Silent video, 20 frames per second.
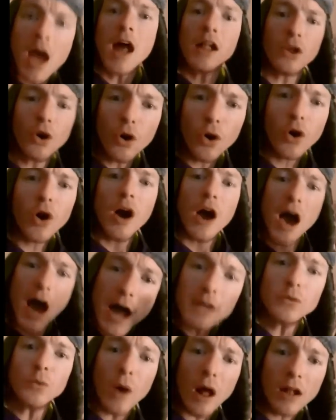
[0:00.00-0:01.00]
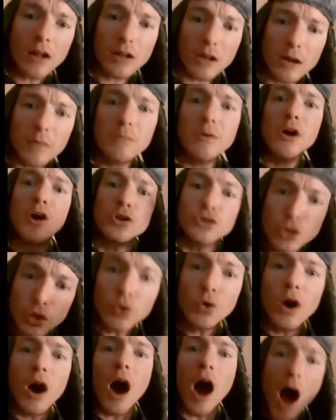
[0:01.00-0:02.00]
Hello and welcome
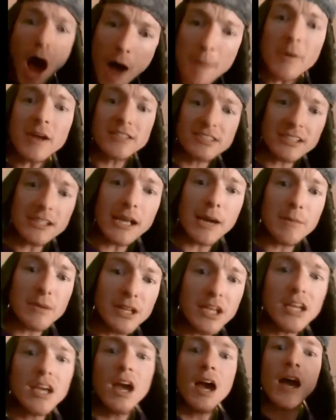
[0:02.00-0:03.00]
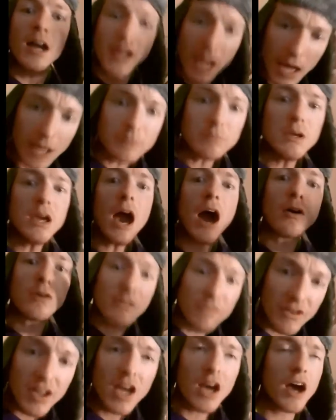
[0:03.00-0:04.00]
to I'm a Celebrity, Get Me
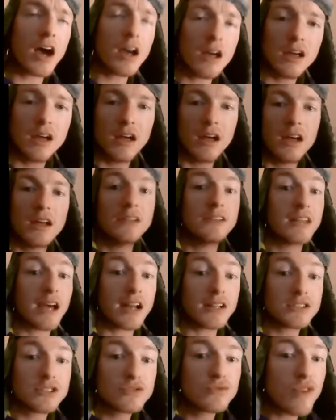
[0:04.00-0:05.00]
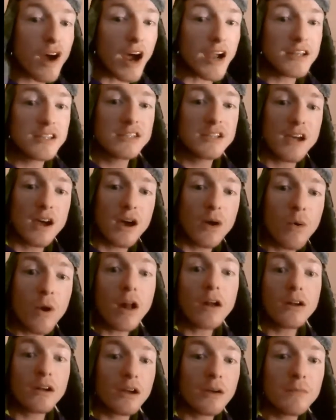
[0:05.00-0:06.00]
Out of Here. That's right,
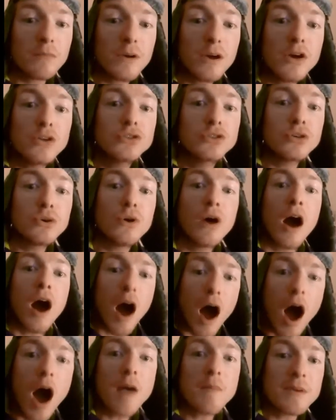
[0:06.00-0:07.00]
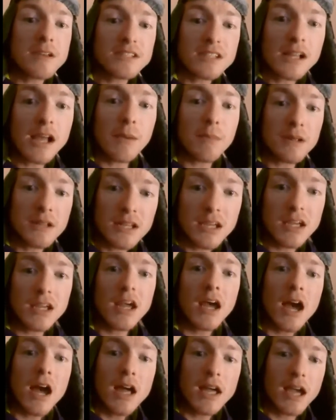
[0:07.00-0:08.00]
welcome to I'm a
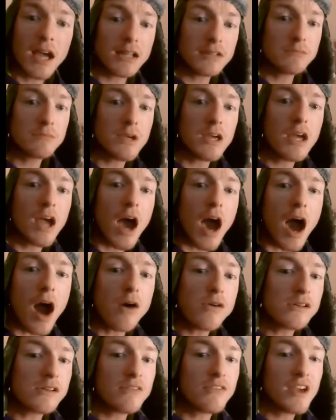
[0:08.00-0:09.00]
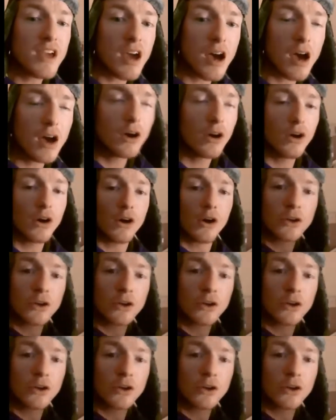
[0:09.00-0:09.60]
Celebrity, Get Me Out of Here.